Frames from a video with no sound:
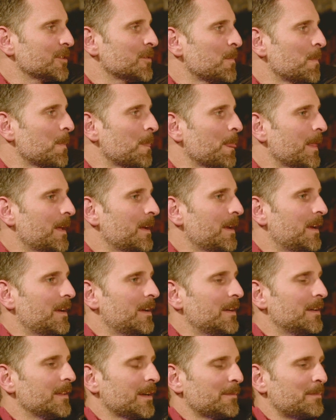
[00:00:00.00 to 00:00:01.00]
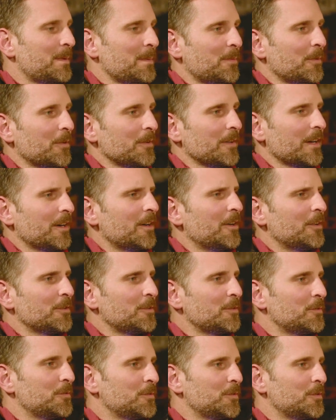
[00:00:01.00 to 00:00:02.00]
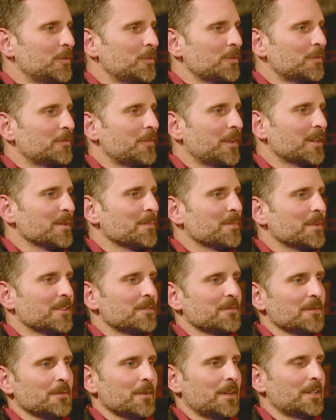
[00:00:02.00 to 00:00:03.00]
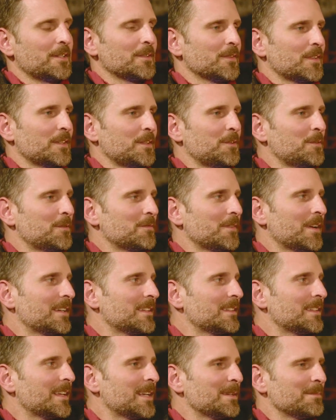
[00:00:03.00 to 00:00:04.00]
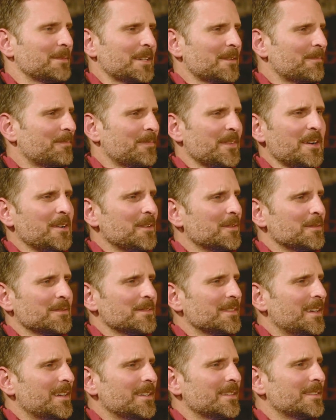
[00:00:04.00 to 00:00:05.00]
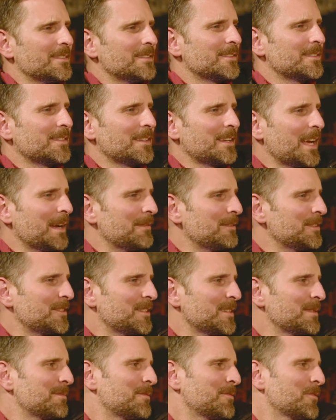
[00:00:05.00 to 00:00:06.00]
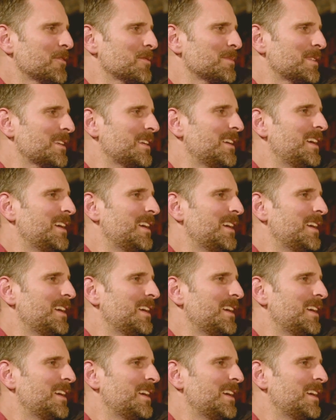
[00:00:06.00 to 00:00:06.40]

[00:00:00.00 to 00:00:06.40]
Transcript: Mm -hmm like people are like, oh, you use fingerprints for rendering. You invented that. I'm like, no, uh, Sienkiewicz did it before me.